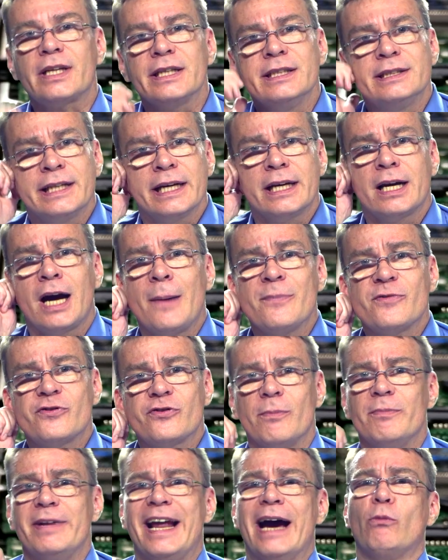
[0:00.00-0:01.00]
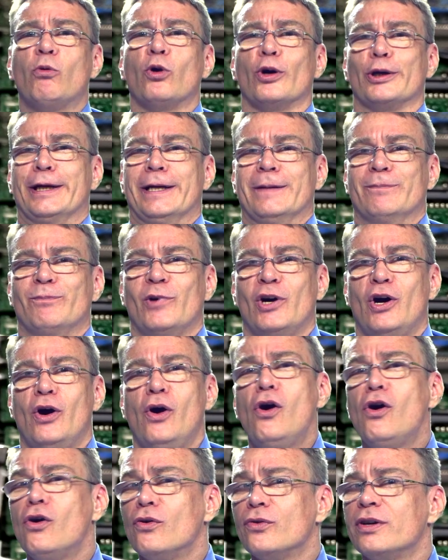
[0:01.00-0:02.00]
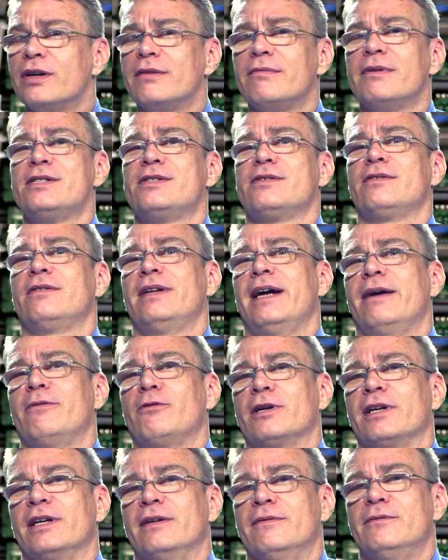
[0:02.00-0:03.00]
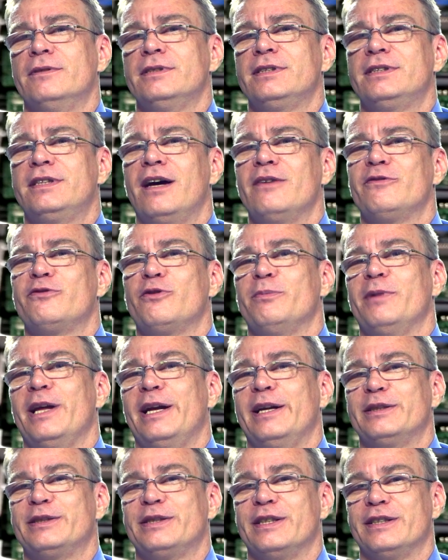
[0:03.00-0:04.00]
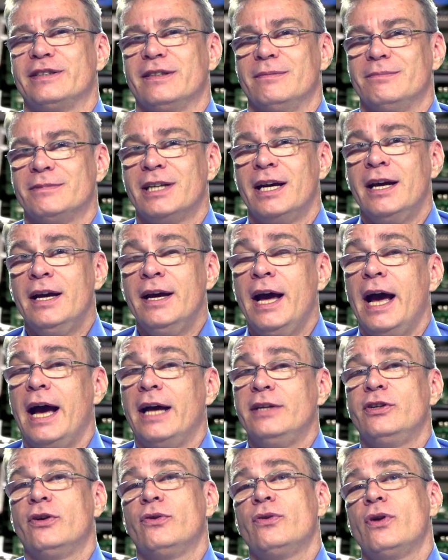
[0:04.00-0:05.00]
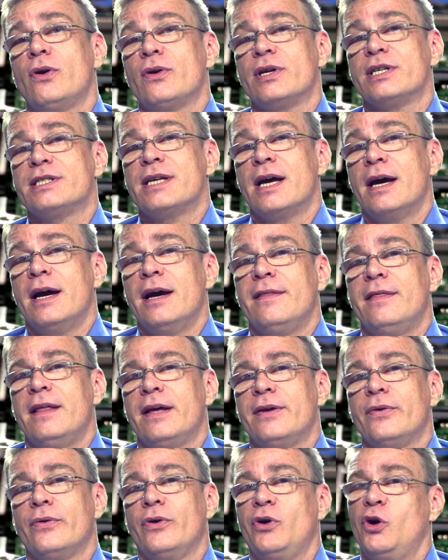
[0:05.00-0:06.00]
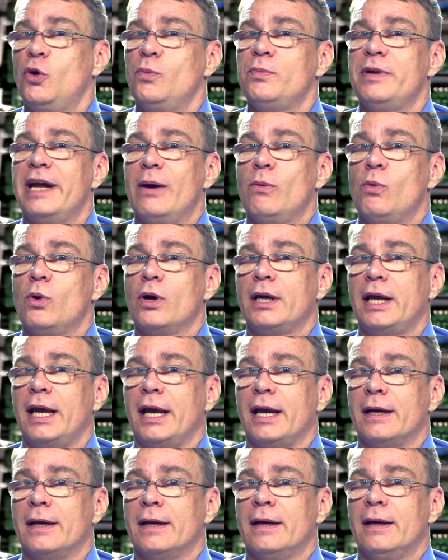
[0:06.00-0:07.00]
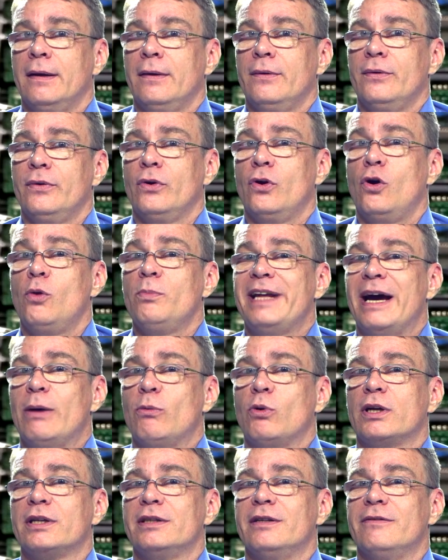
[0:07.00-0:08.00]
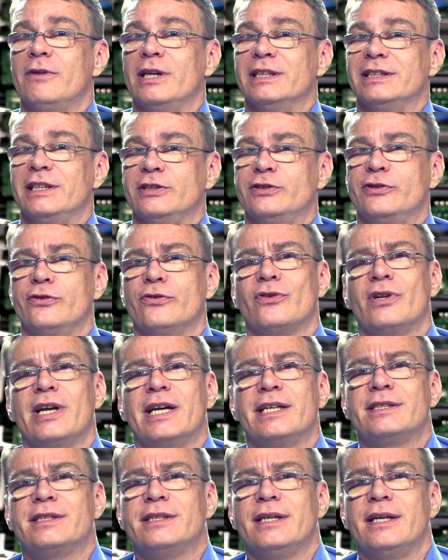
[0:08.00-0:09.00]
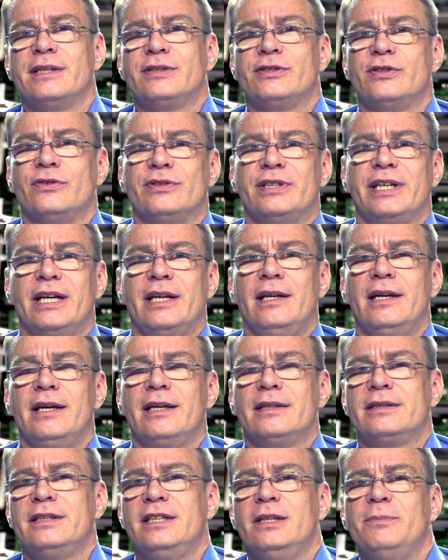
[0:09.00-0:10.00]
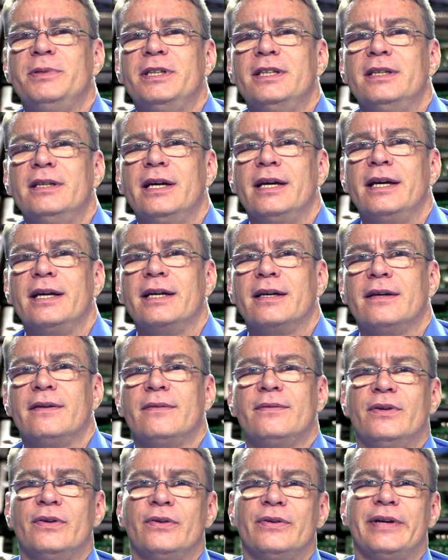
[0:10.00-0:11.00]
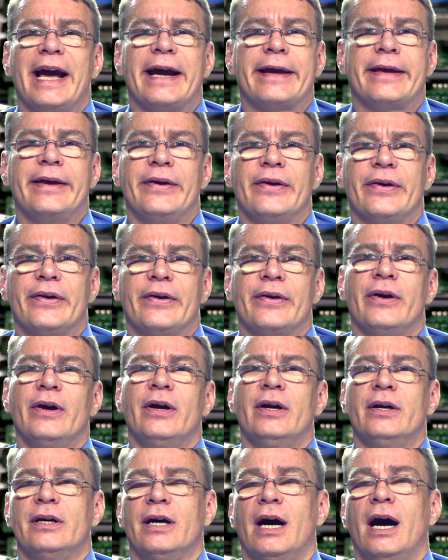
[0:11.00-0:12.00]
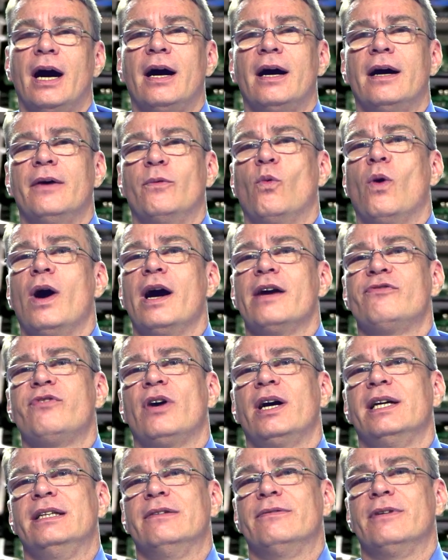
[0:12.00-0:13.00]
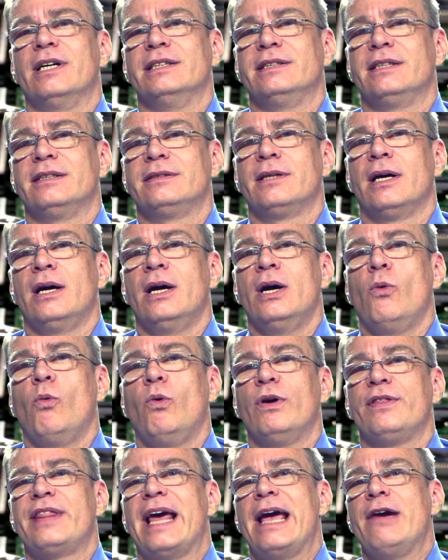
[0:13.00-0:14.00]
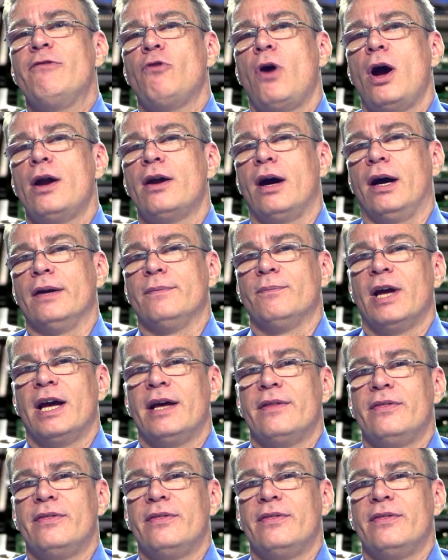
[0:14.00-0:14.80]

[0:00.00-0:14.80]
is it comes from networking. All the original networking was done from Linux systems. And you'll notice that your home networking devices, your Linksys, your D-Link, TP-Link, your Netgear, Wi-Fi devices, what they run on